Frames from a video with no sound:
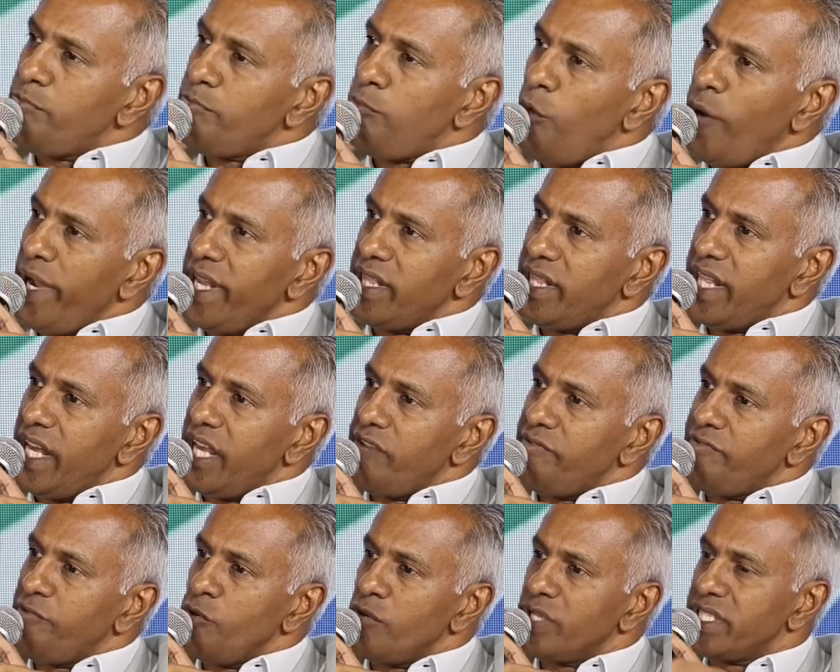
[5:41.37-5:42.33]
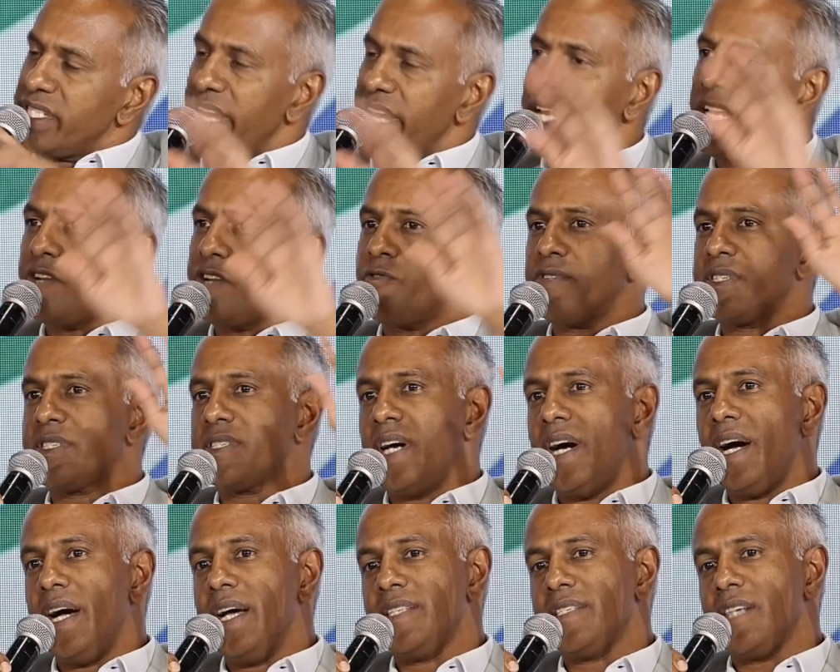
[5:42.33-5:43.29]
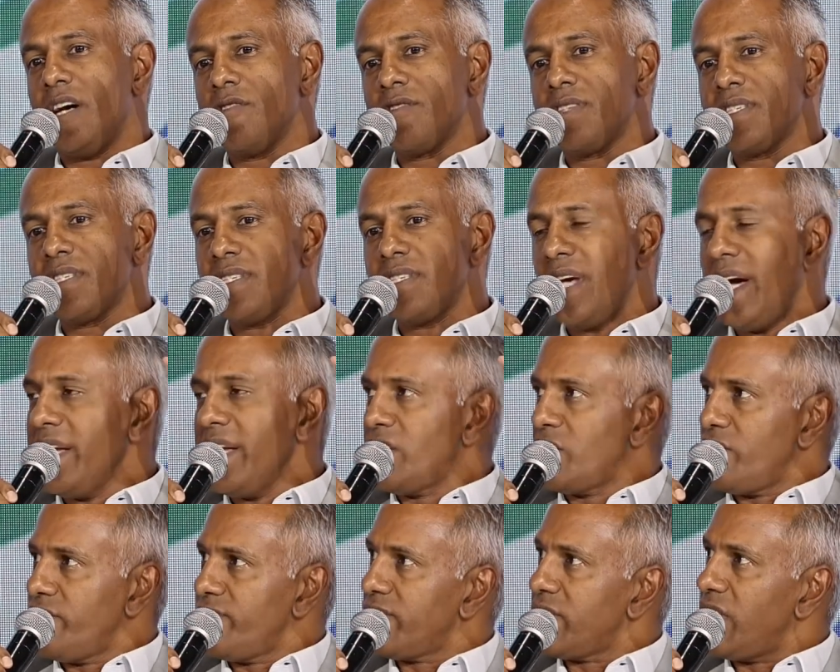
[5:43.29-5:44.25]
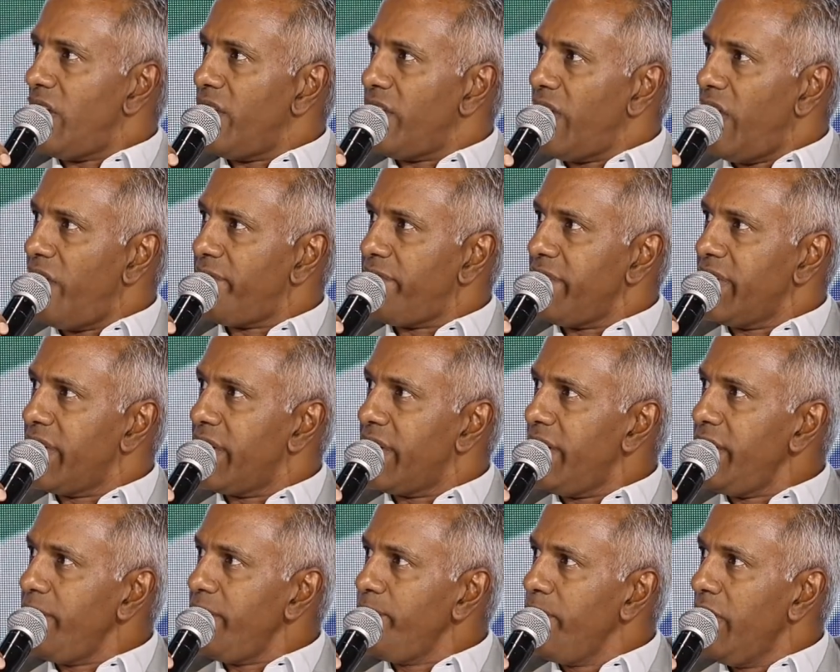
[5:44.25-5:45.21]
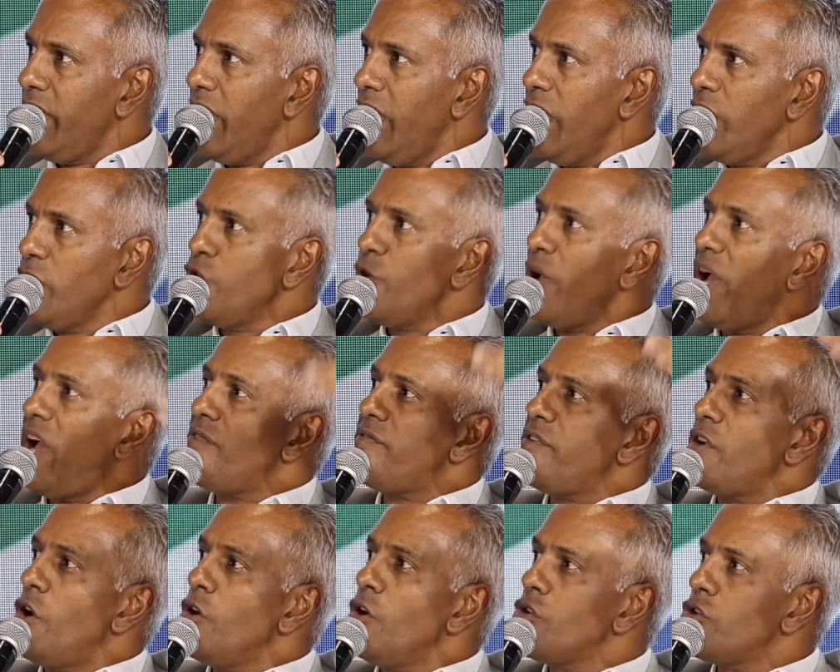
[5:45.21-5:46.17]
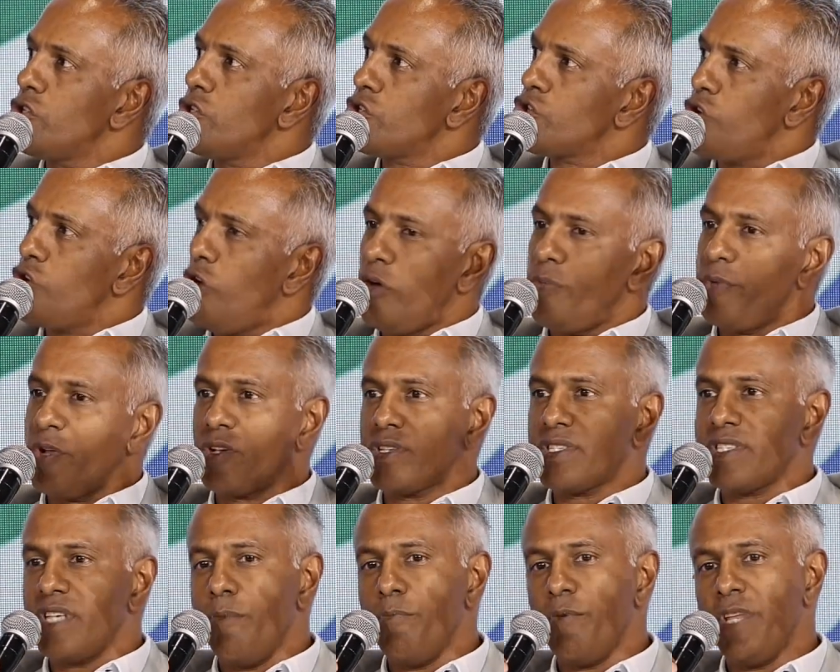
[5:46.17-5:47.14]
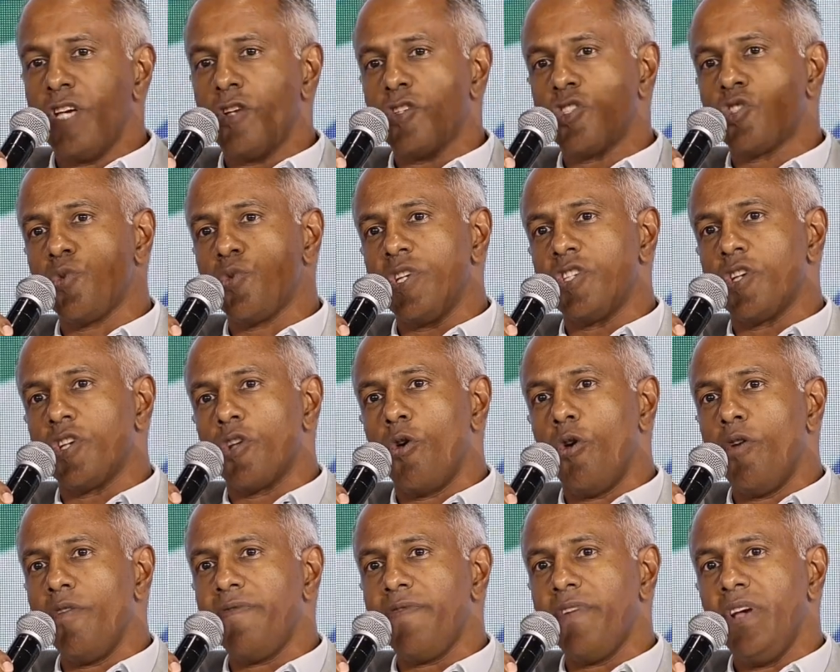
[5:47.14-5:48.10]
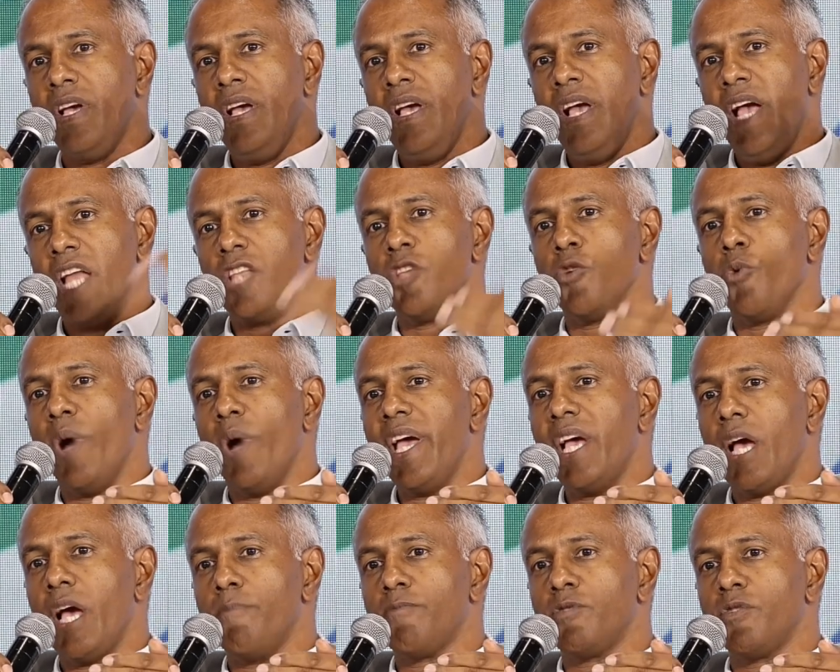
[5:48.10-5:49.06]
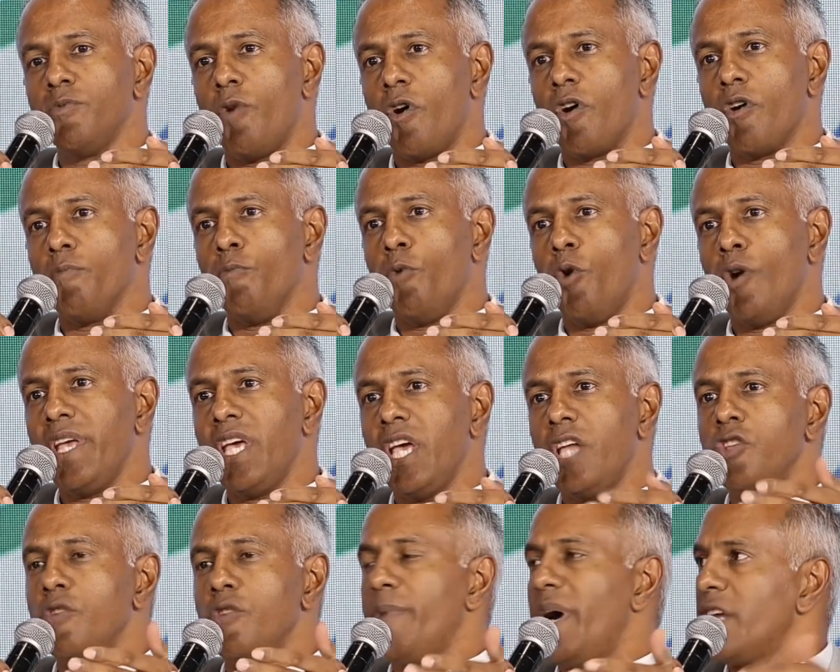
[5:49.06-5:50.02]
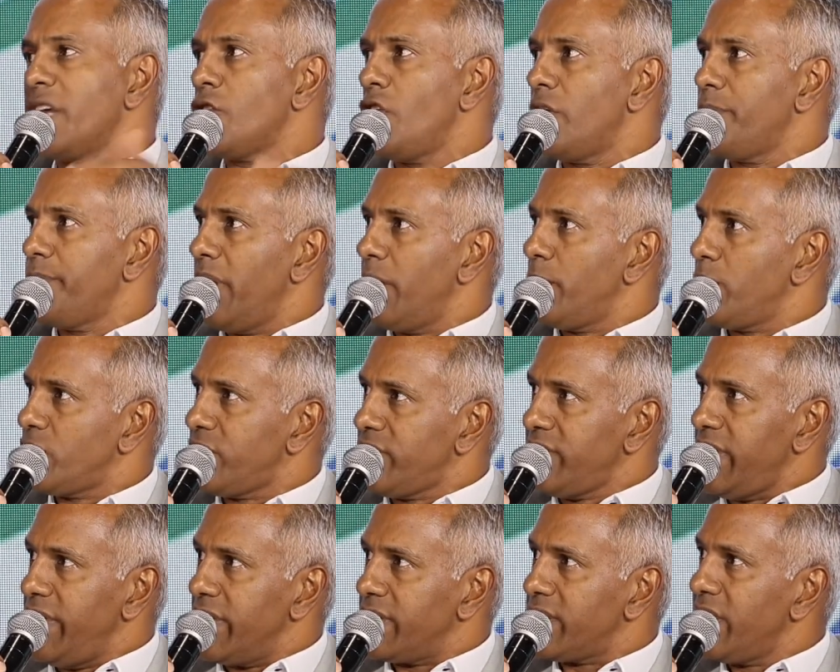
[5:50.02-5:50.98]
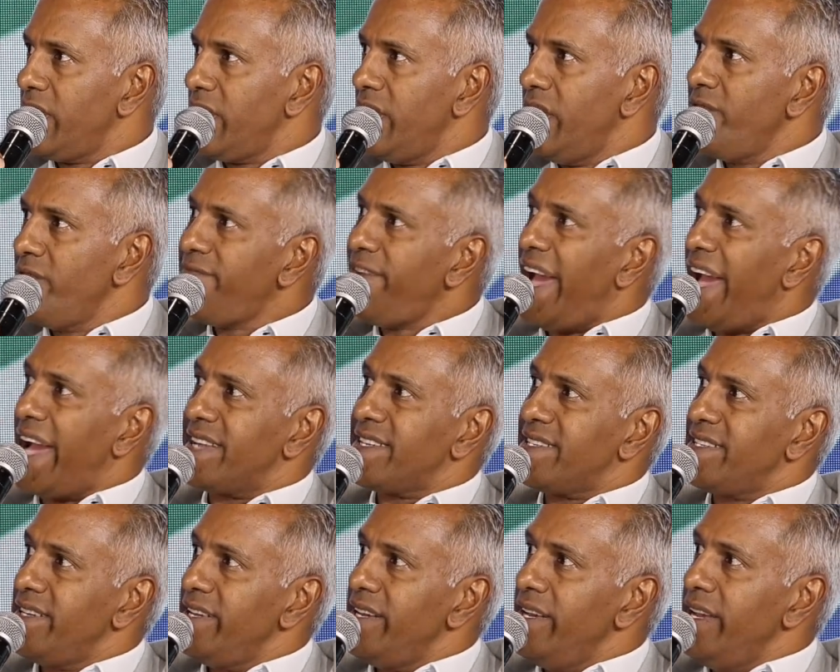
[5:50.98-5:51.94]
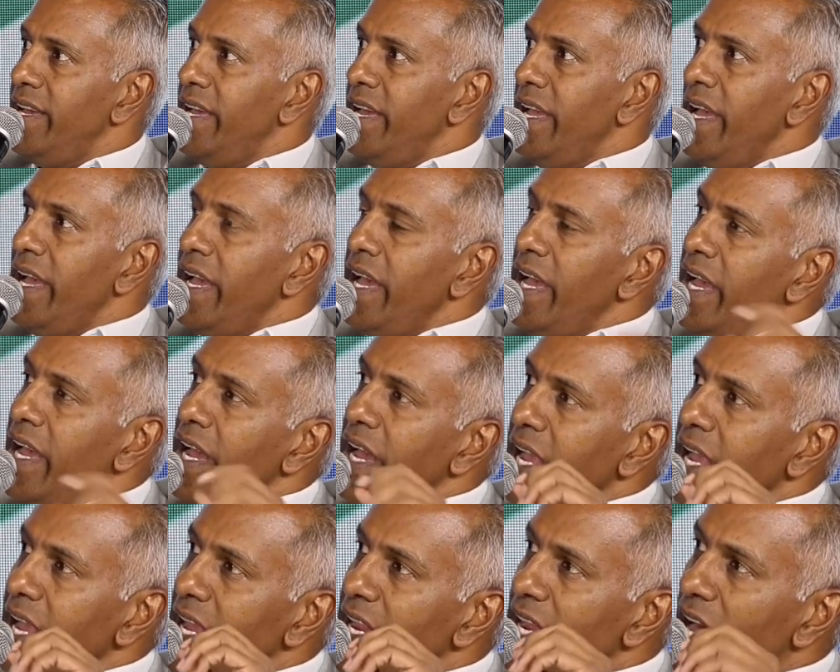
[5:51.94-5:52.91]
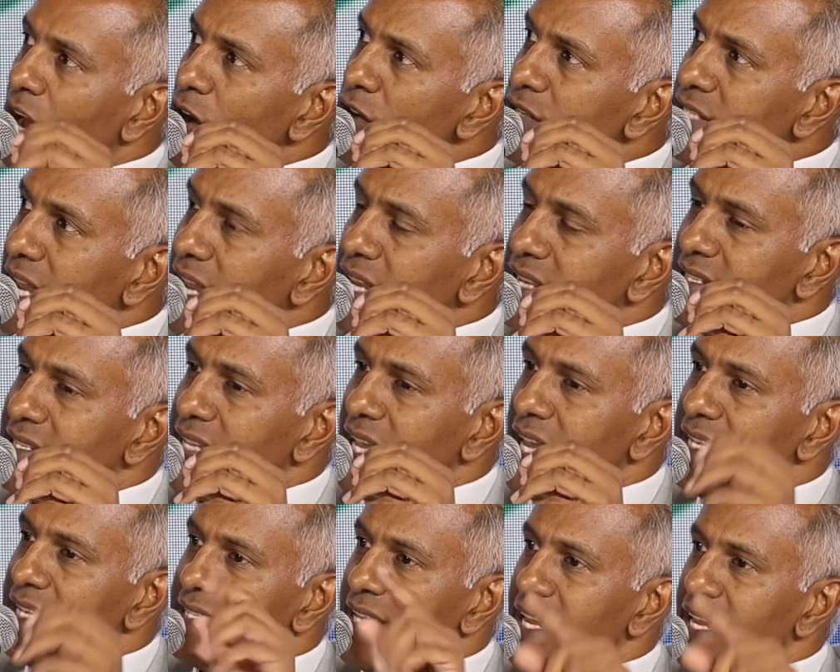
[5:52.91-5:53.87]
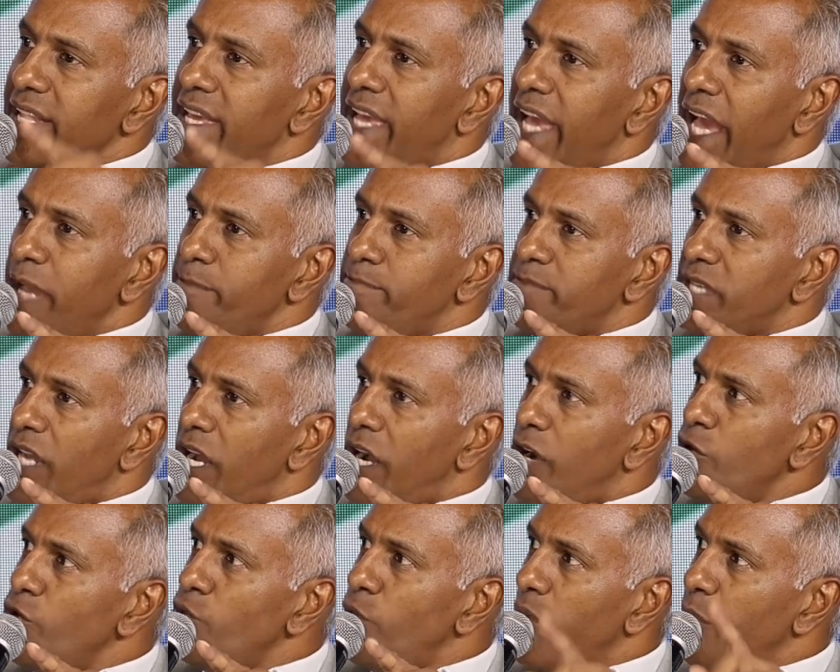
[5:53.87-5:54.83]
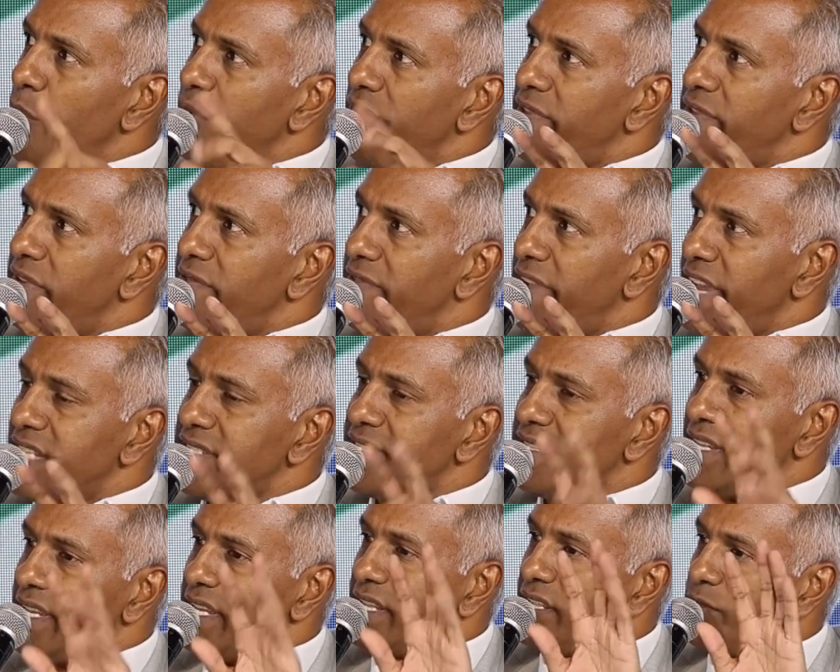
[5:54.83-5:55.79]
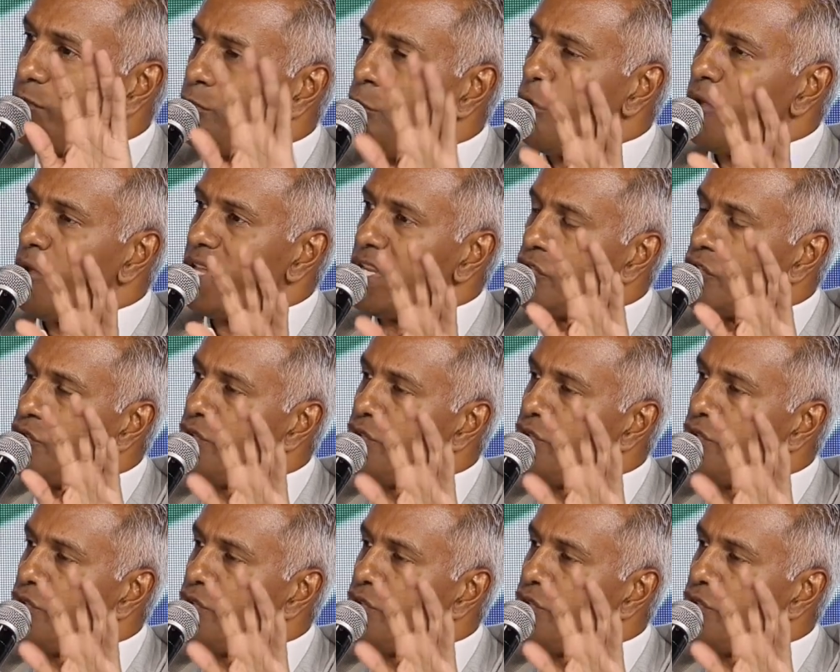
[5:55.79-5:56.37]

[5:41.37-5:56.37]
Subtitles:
the point that if your data resides outside of South Africa, you have no control because somebody could switch it off, then you wake up tomorrow morning and you might not be able to see it. Fact. In our data center in Cape Town, where we've invested in more than